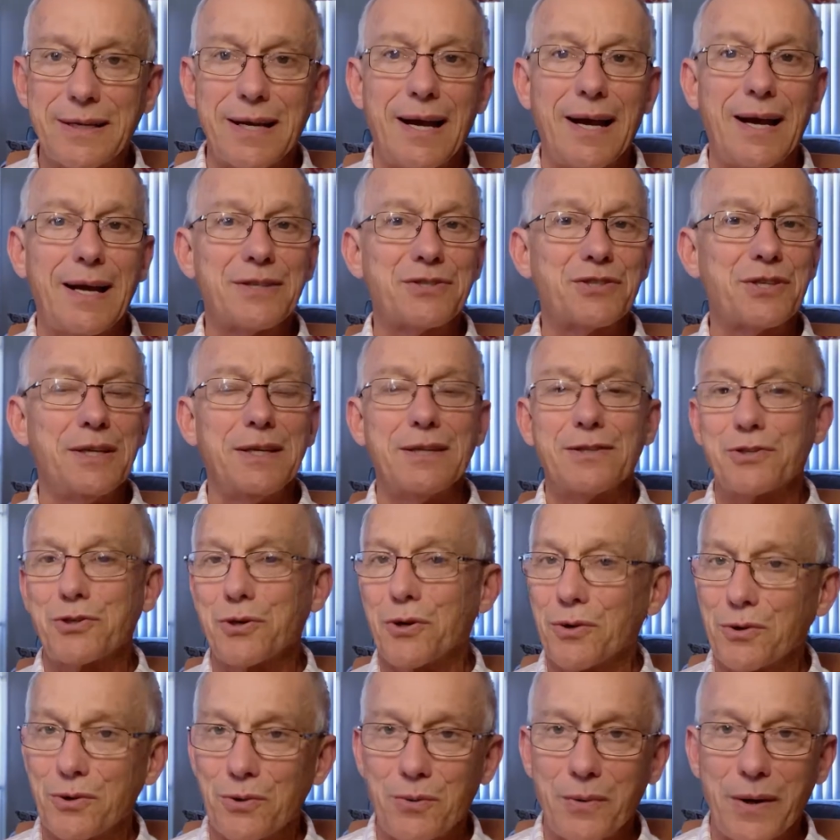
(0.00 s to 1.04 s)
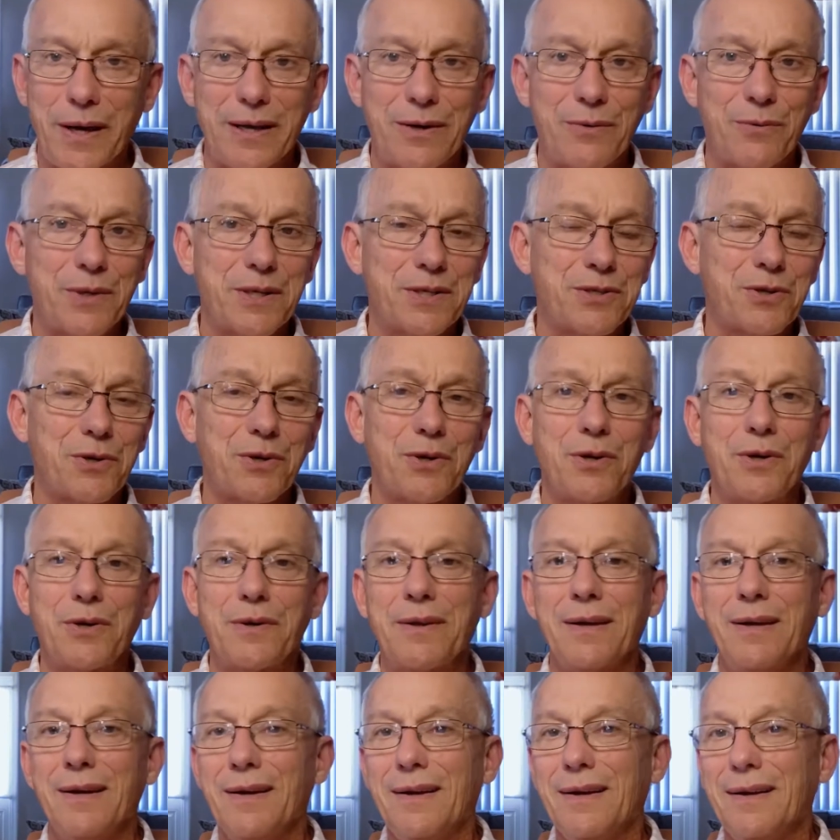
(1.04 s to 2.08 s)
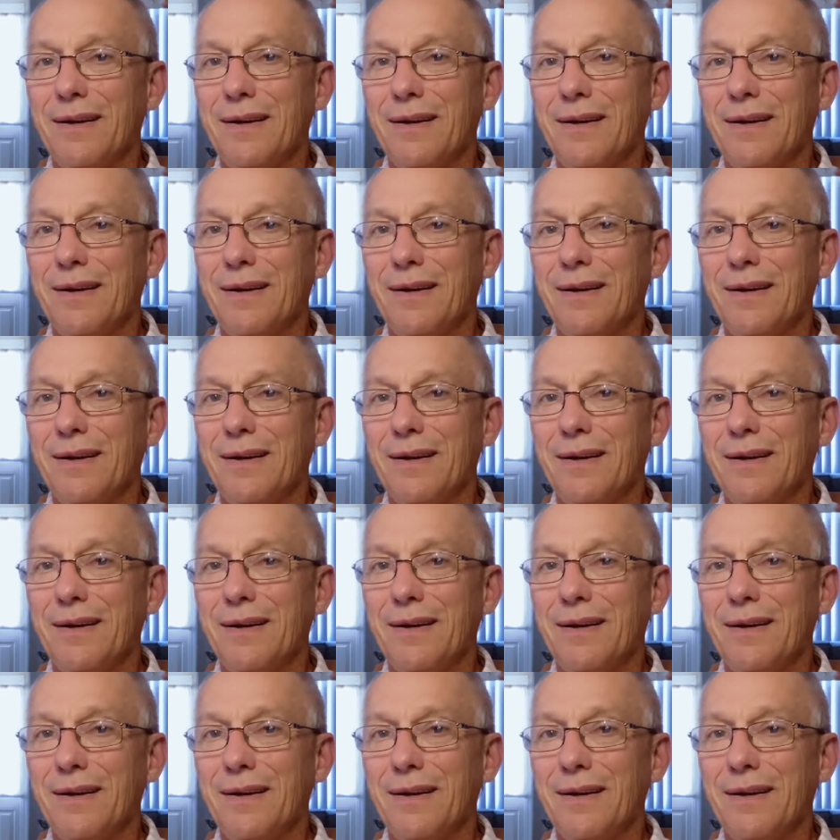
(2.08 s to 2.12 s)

cash, the internal rate of return,